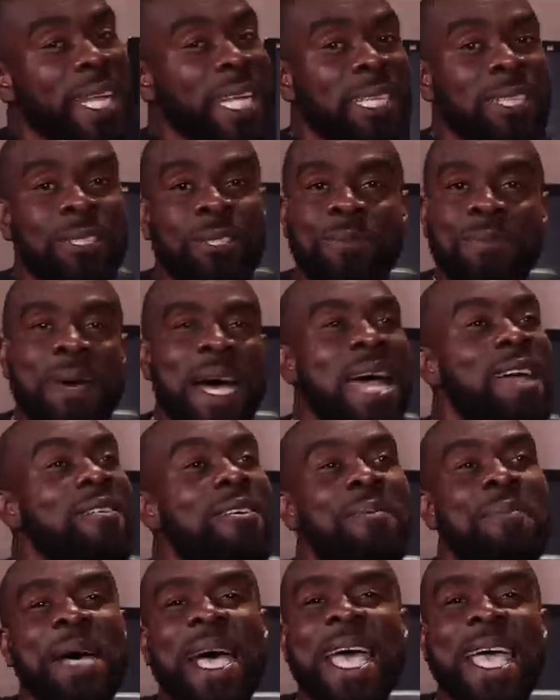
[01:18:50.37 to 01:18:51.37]
and
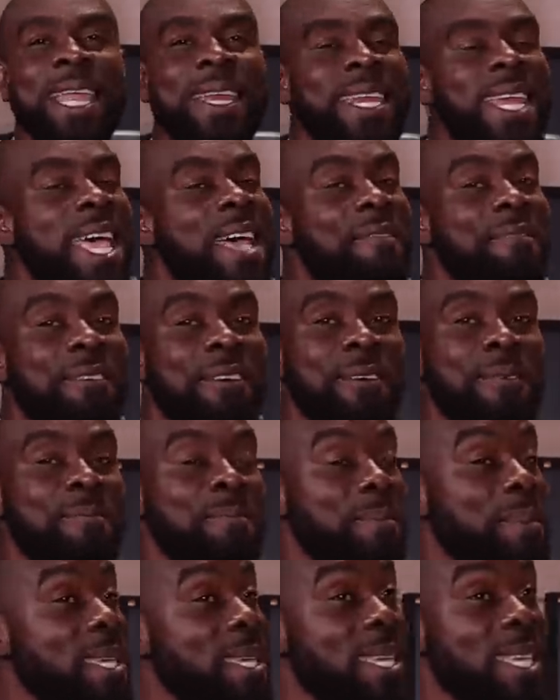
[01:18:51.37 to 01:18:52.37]
tomorrow might never
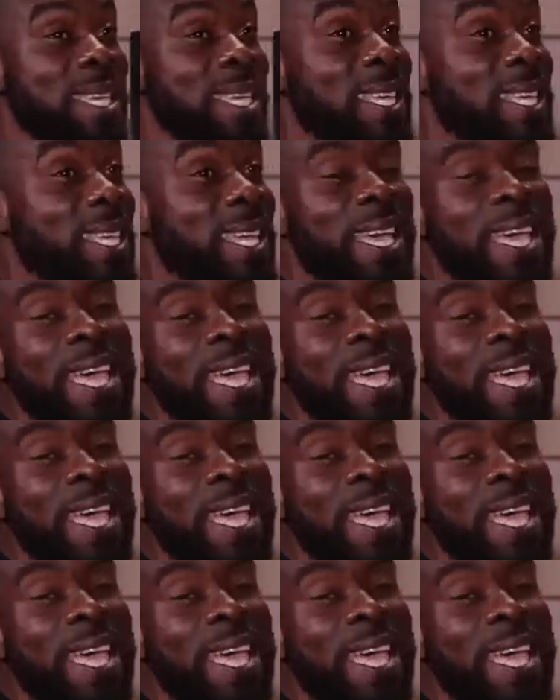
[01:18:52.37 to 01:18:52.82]
be.